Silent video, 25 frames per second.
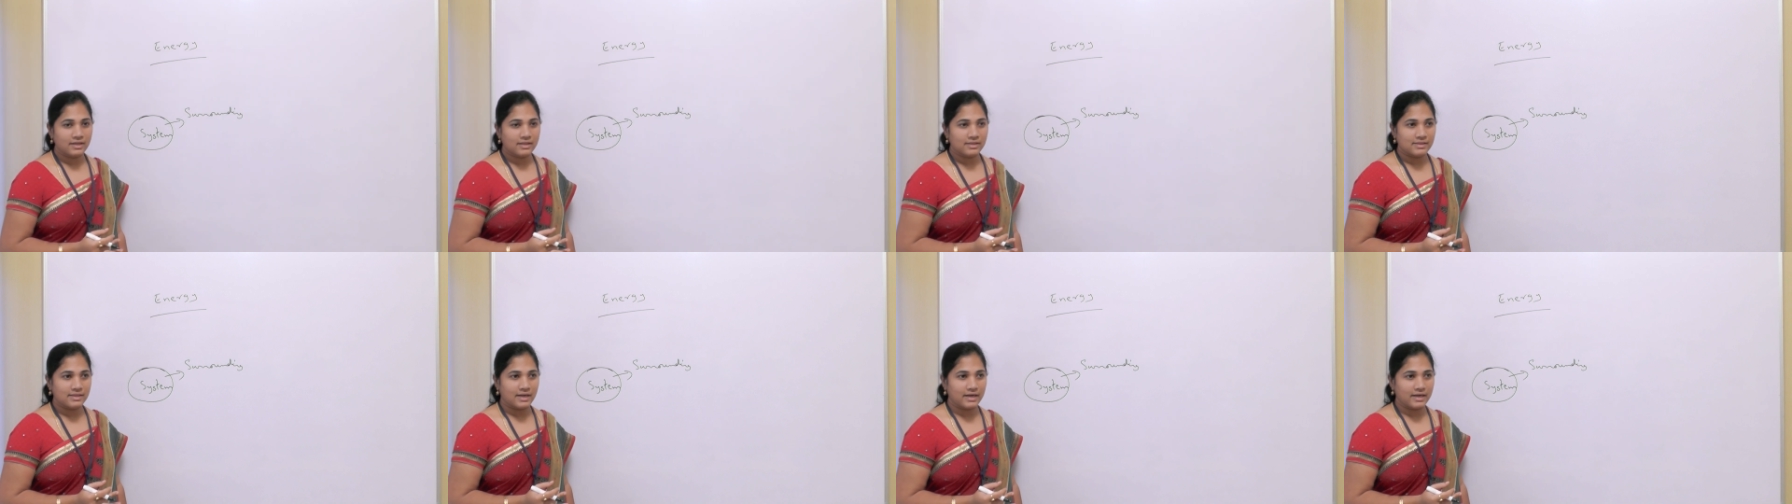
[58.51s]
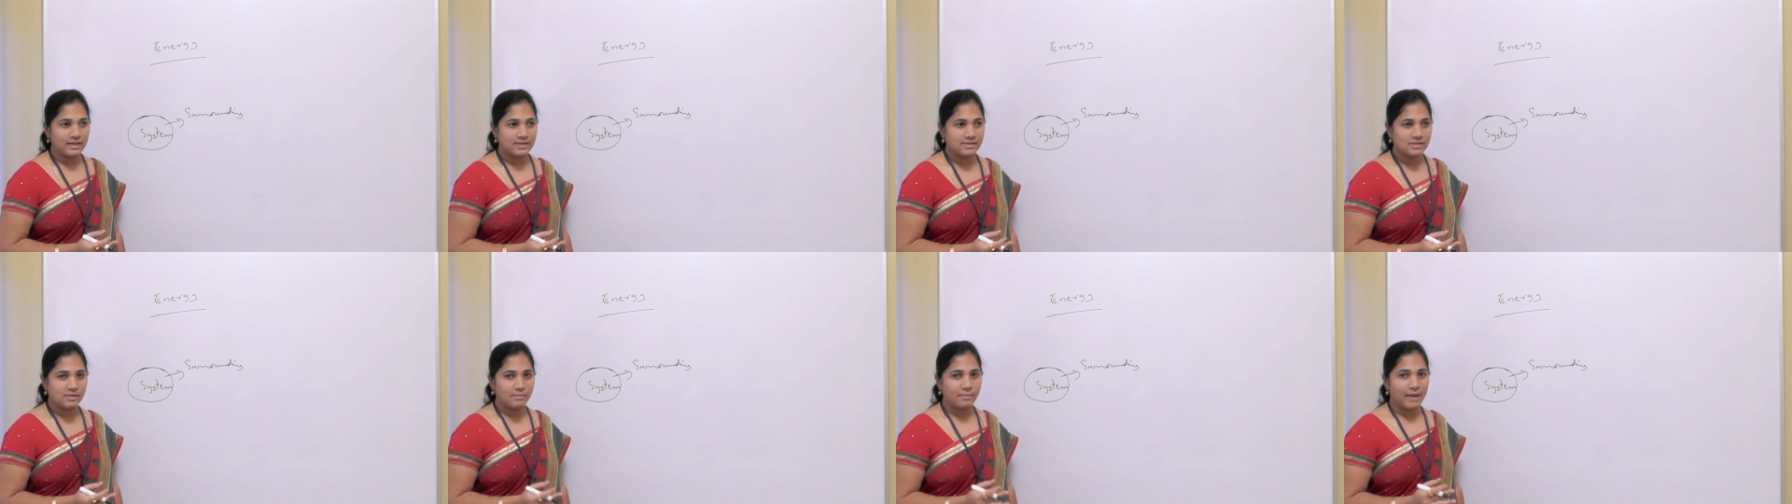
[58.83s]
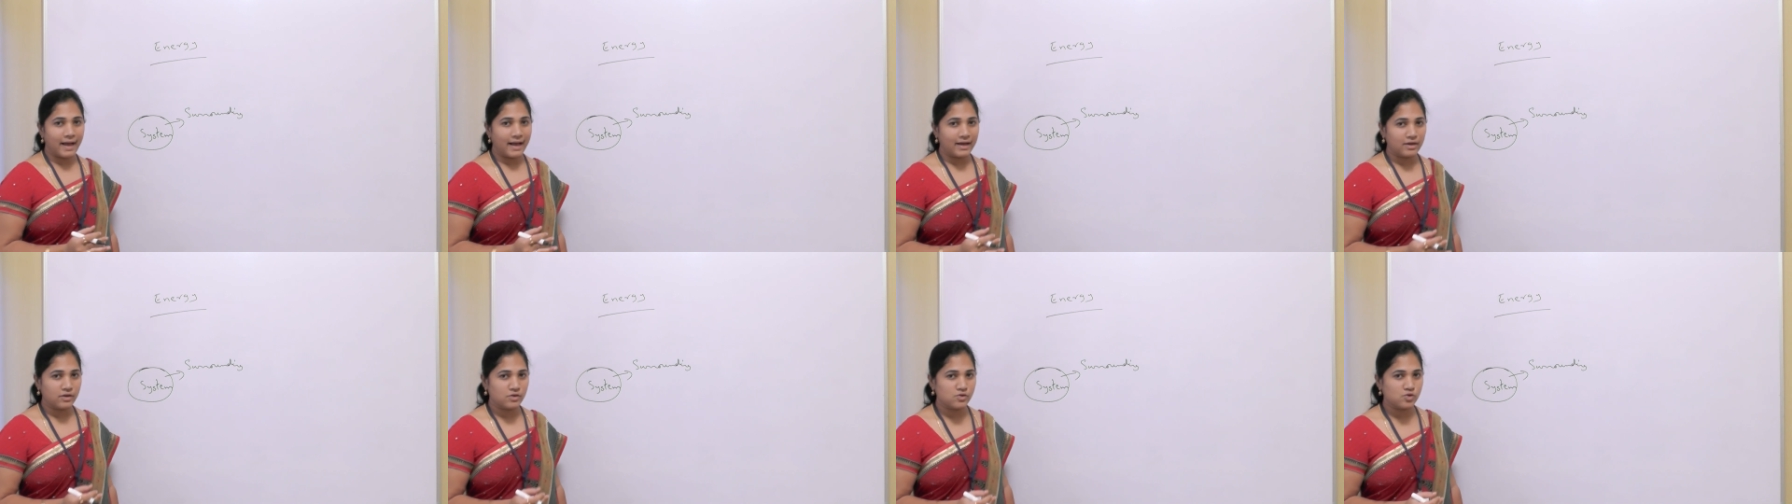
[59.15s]
that is the
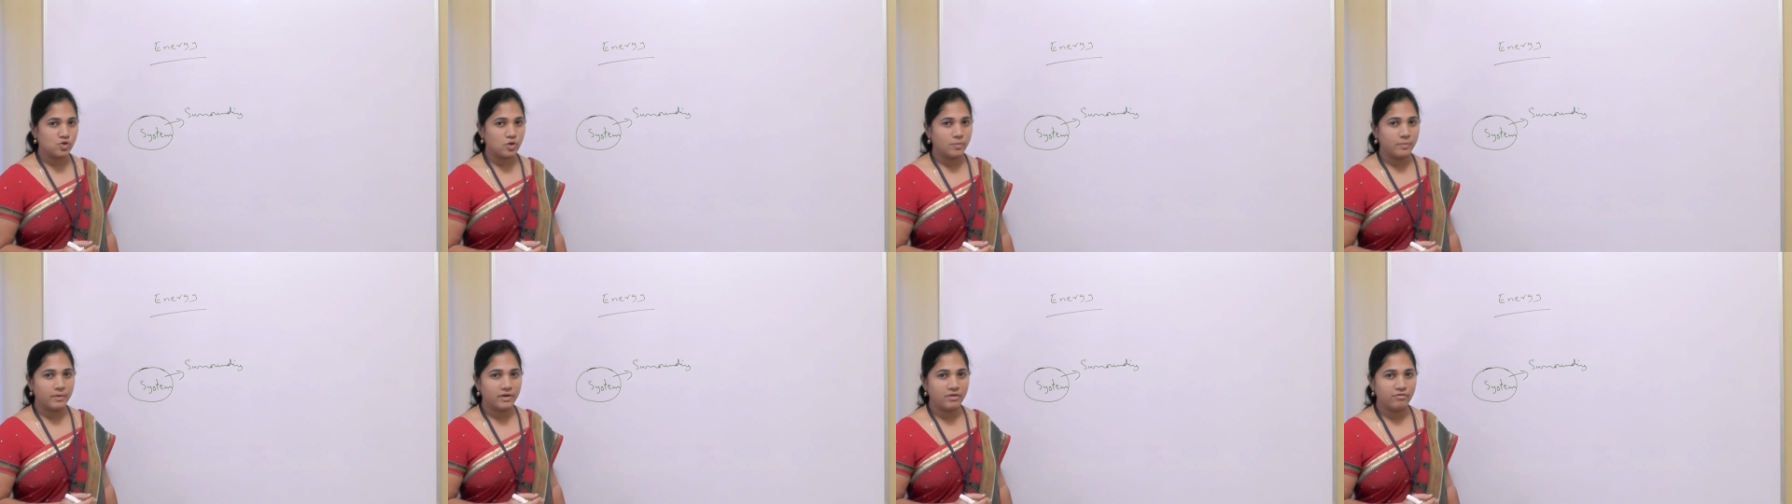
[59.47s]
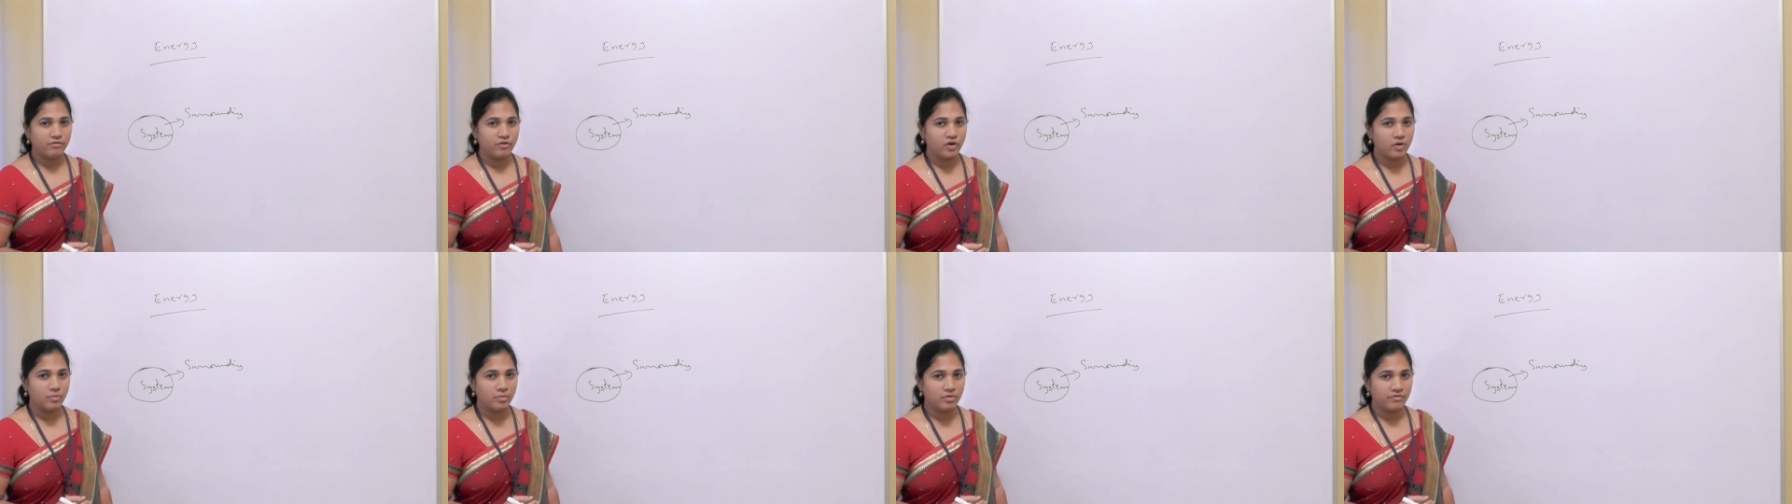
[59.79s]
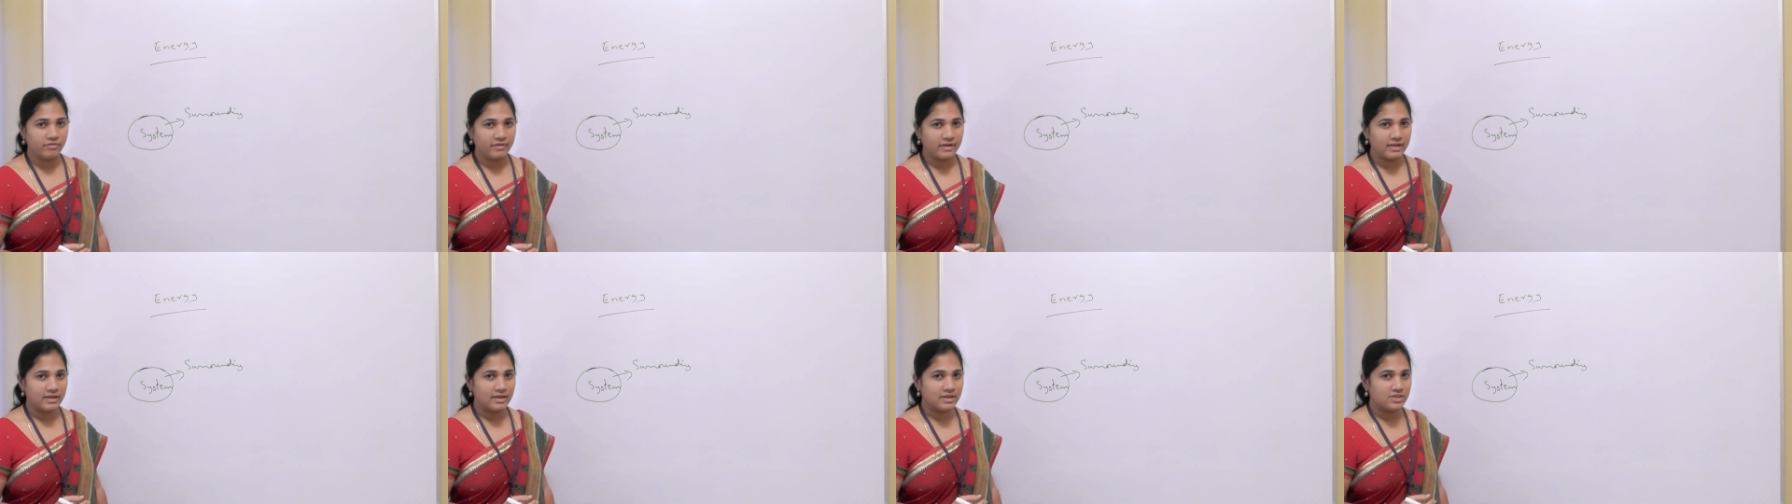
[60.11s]
macroscopic form
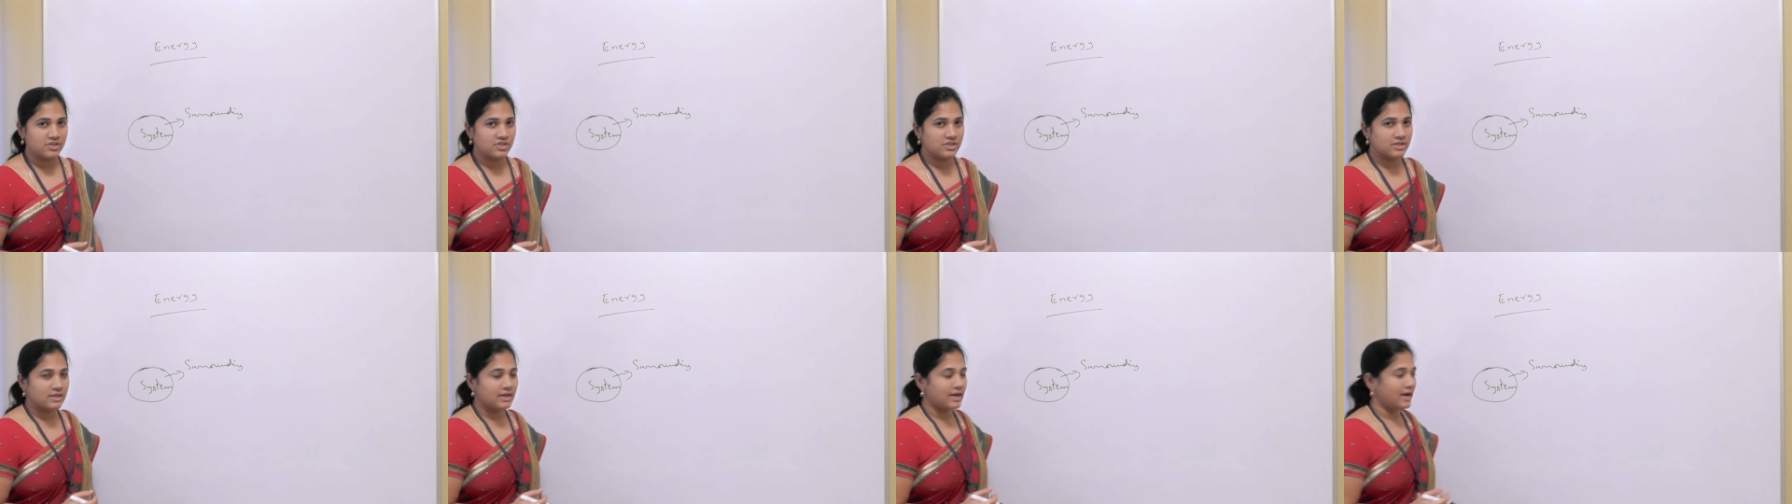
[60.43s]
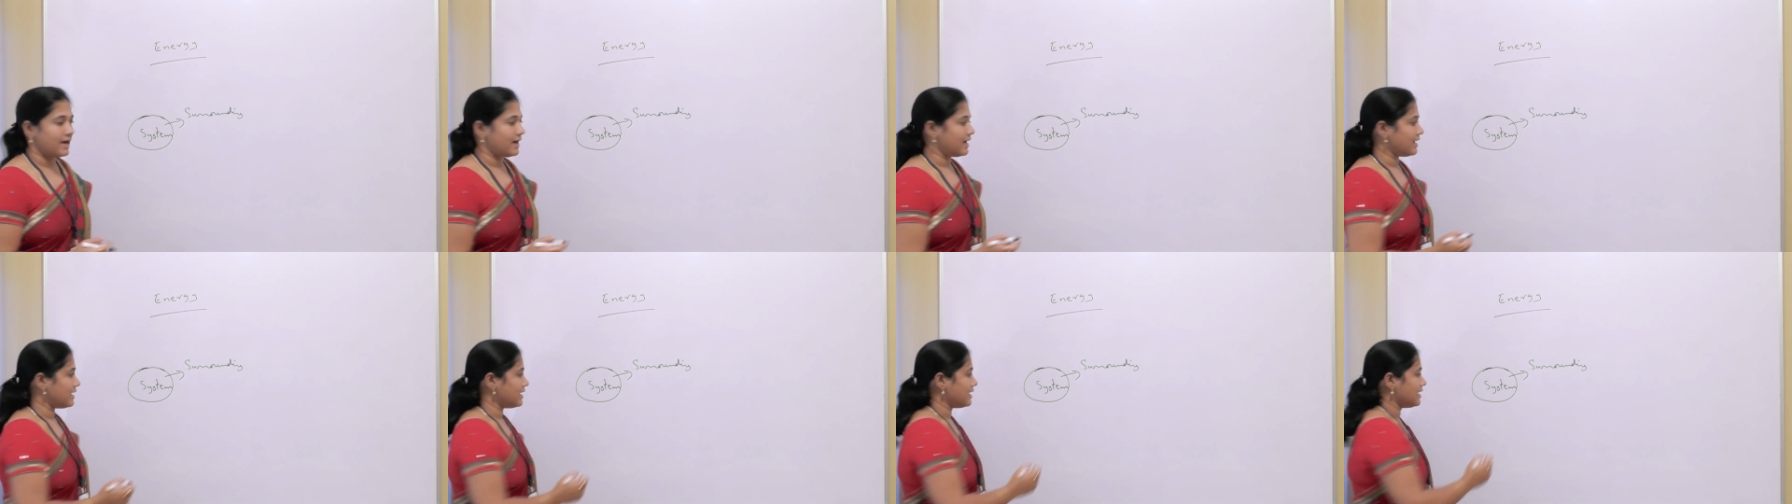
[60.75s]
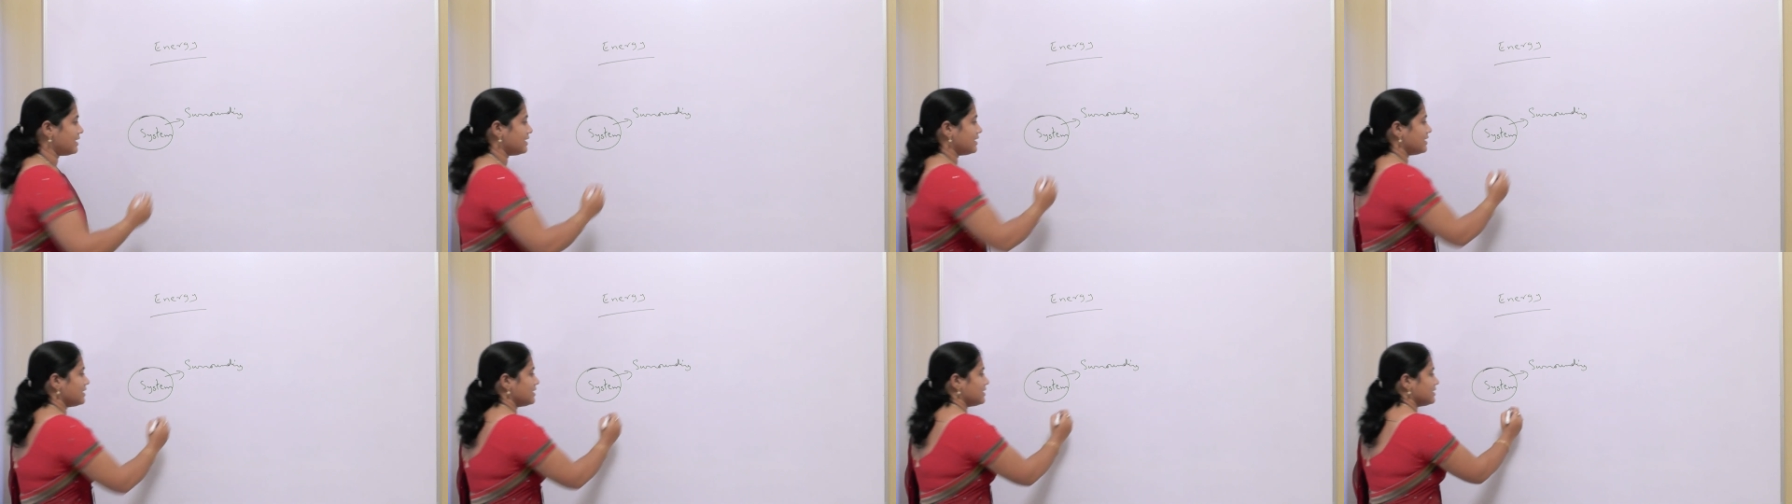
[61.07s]
of energy and